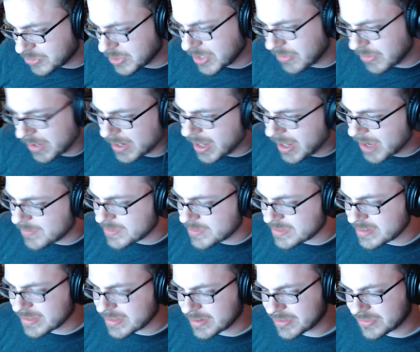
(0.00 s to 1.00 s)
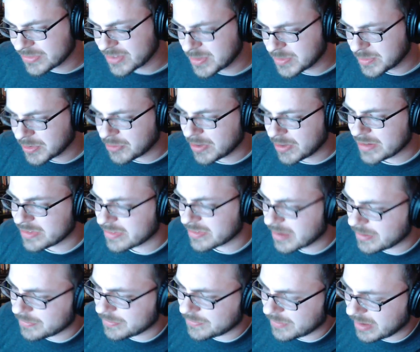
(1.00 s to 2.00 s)
really great. Obviously, there's some great
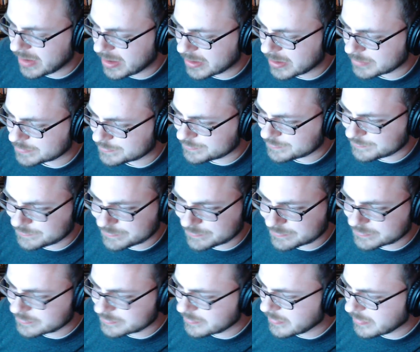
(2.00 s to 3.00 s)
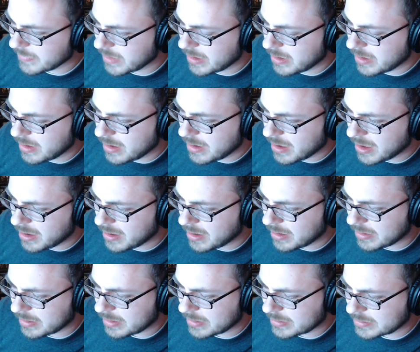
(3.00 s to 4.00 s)
stuff from
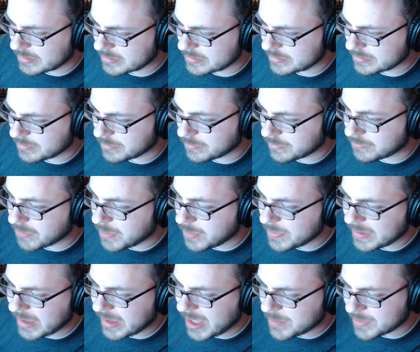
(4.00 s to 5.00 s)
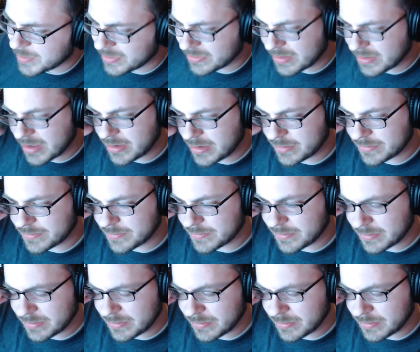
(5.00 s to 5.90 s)
the game itself.